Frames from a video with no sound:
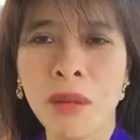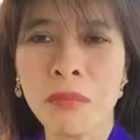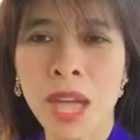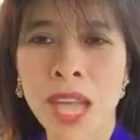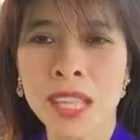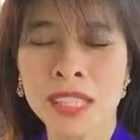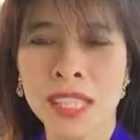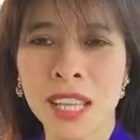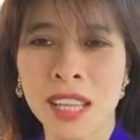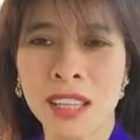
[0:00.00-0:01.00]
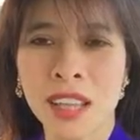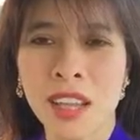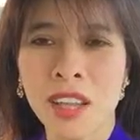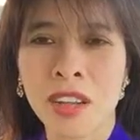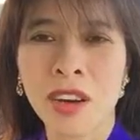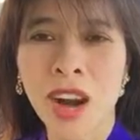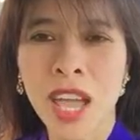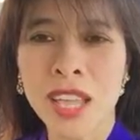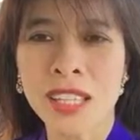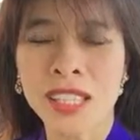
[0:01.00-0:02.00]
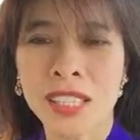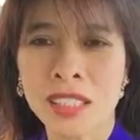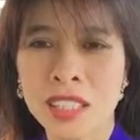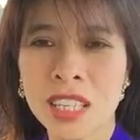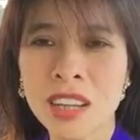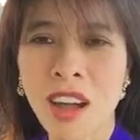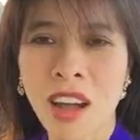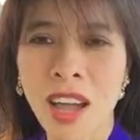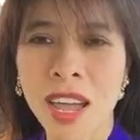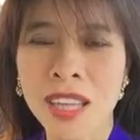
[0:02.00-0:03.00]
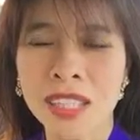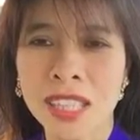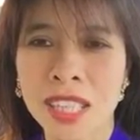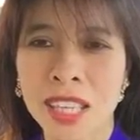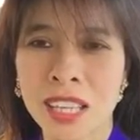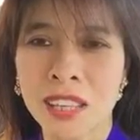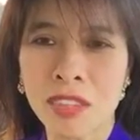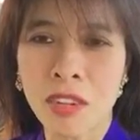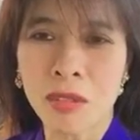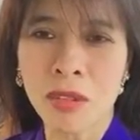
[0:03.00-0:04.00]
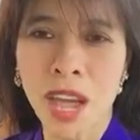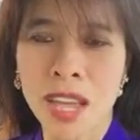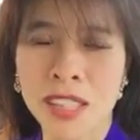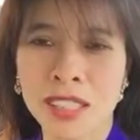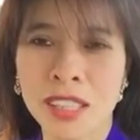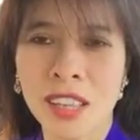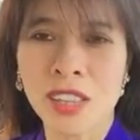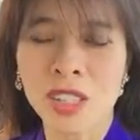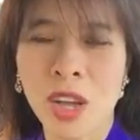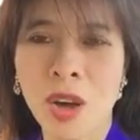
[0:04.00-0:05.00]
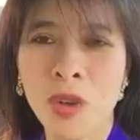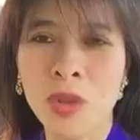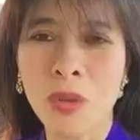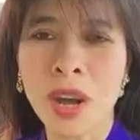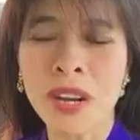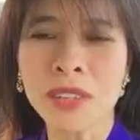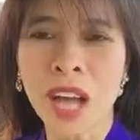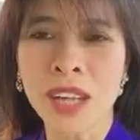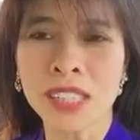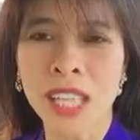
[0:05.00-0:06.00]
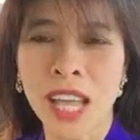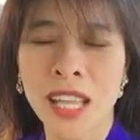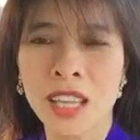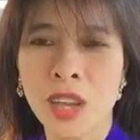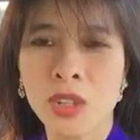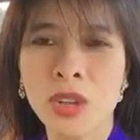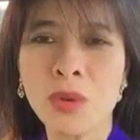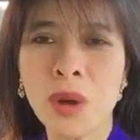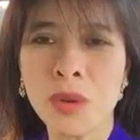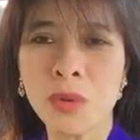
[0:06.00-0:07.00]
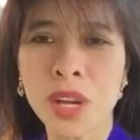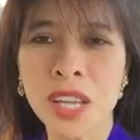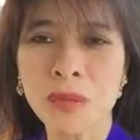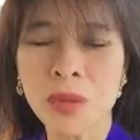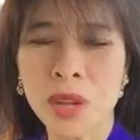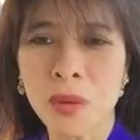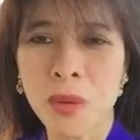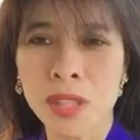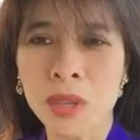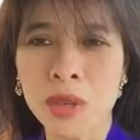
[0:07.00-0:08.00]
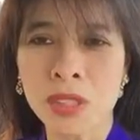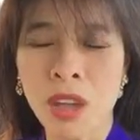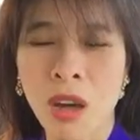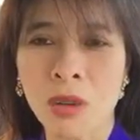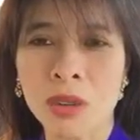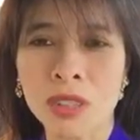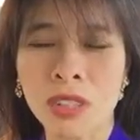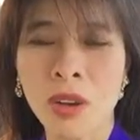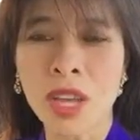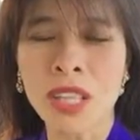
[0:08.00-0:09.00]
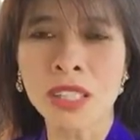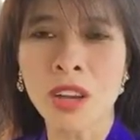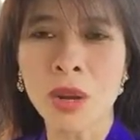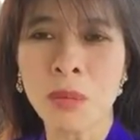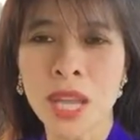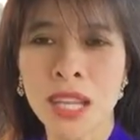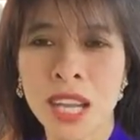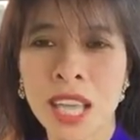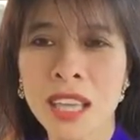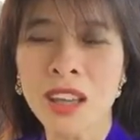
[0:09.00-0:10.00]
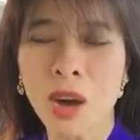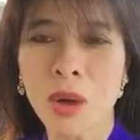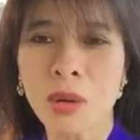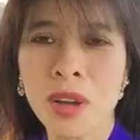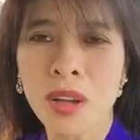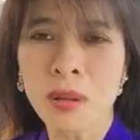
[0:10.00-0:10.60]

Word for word: amazing grace g-r-a-c-e race so the word of god say you will reap what you sow so it's gonna be an equal